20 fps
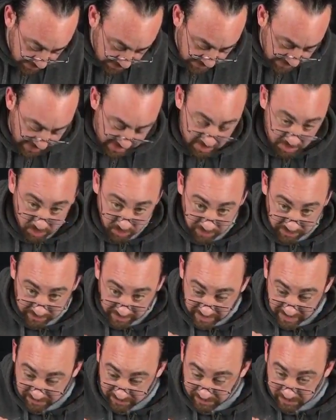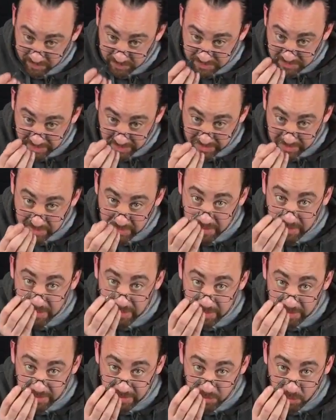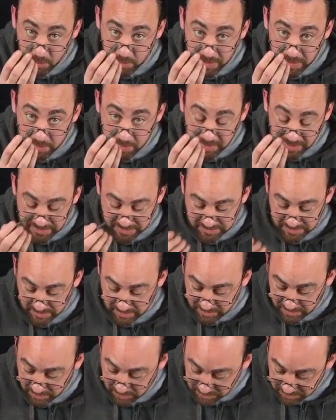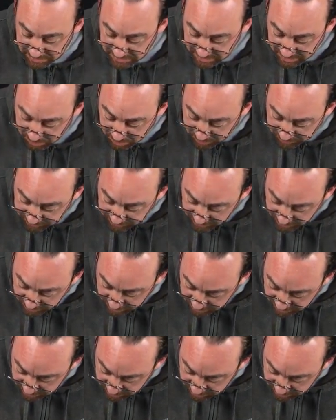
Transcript: labour of love. You take a little bit of plastic on the tip of you